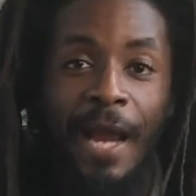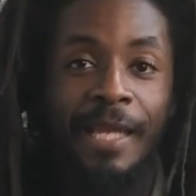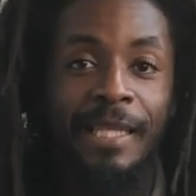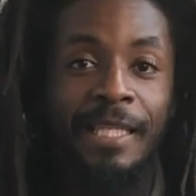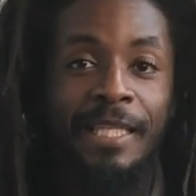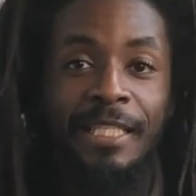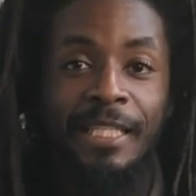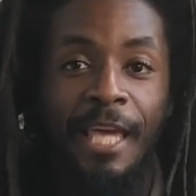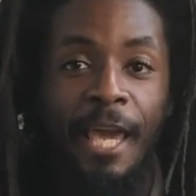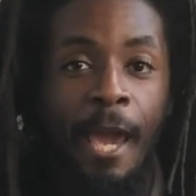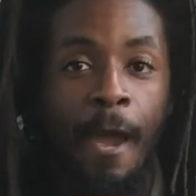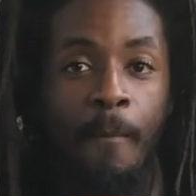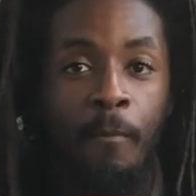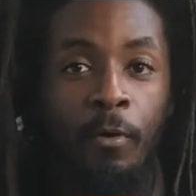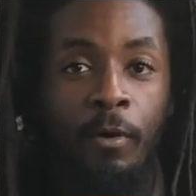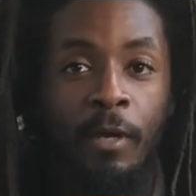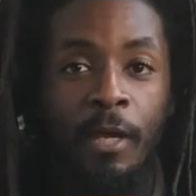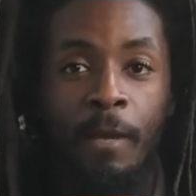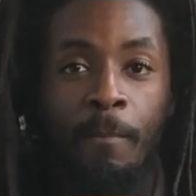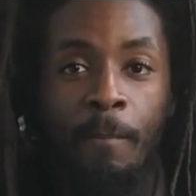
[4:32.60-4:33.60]
This
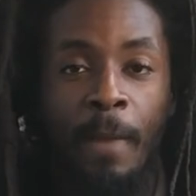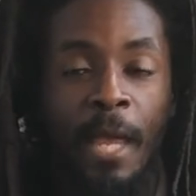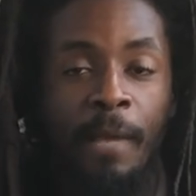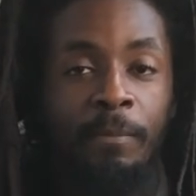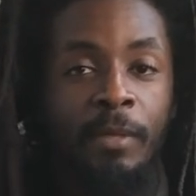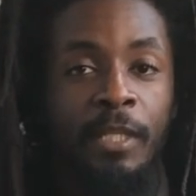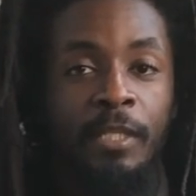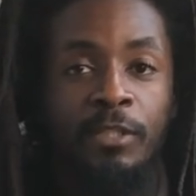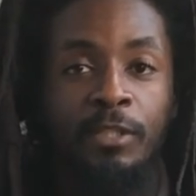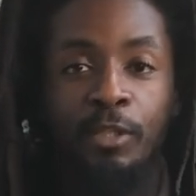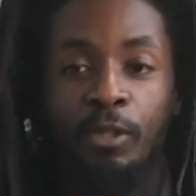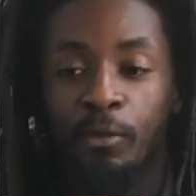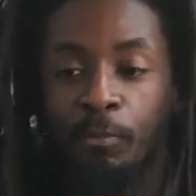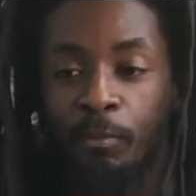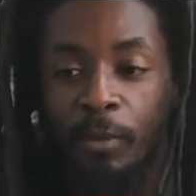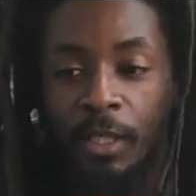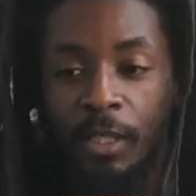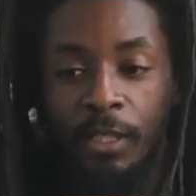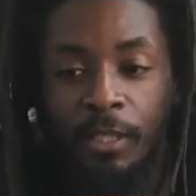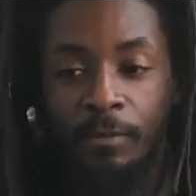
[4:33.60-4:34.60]
camera, it maybe took
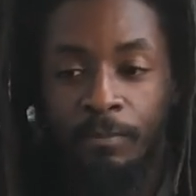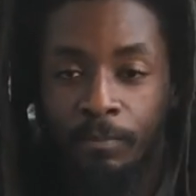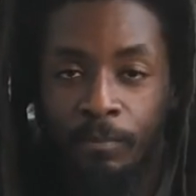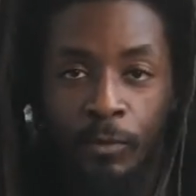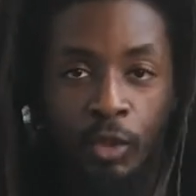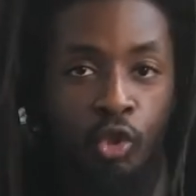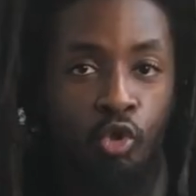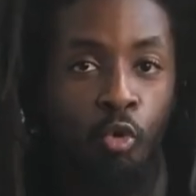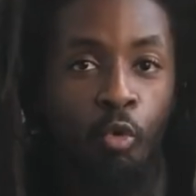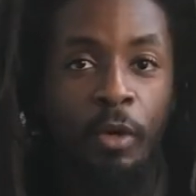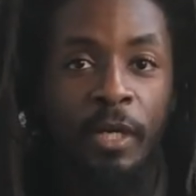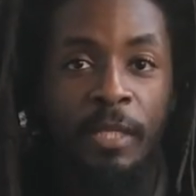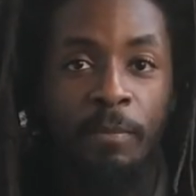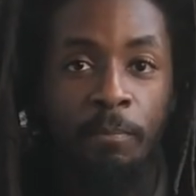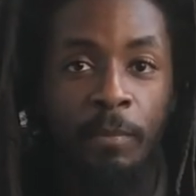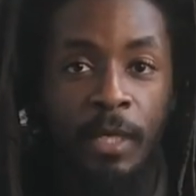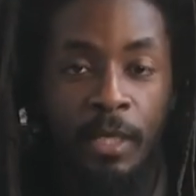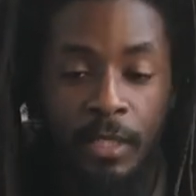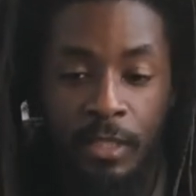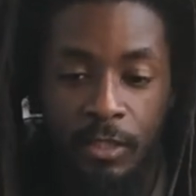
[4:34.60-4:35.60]
me 20
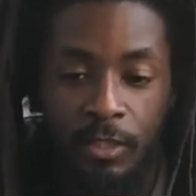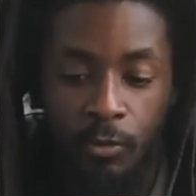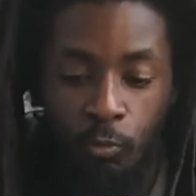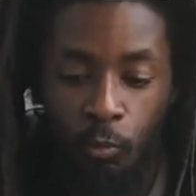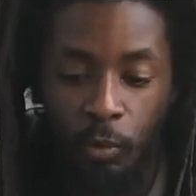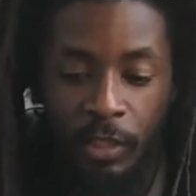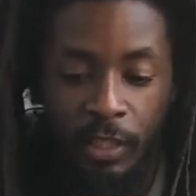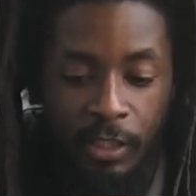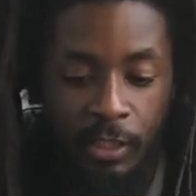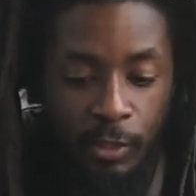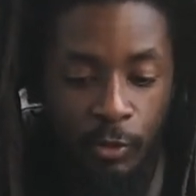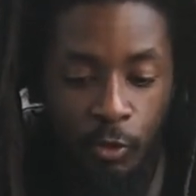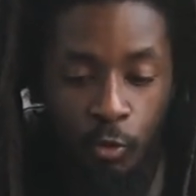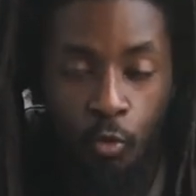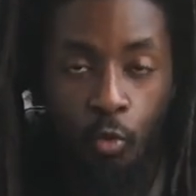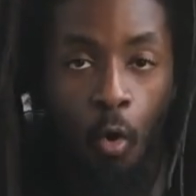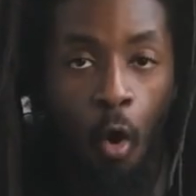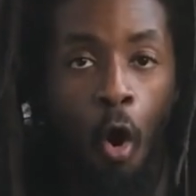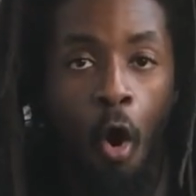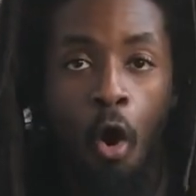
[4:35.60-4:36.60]
minutes really to
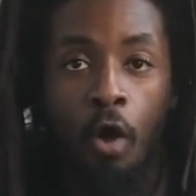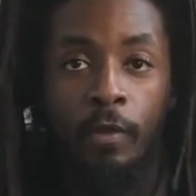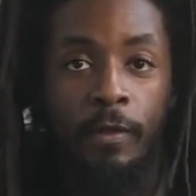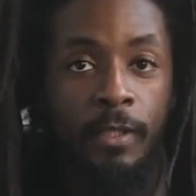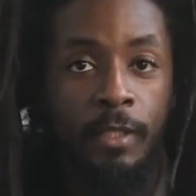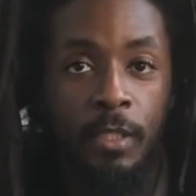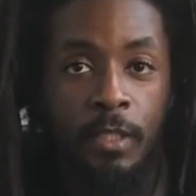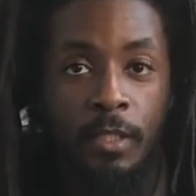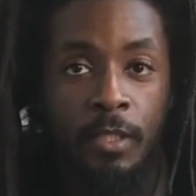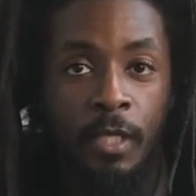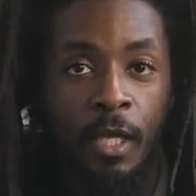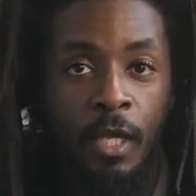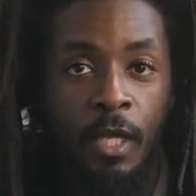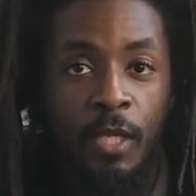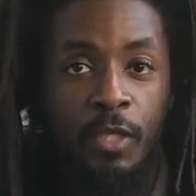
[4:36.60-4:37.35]
do all of this.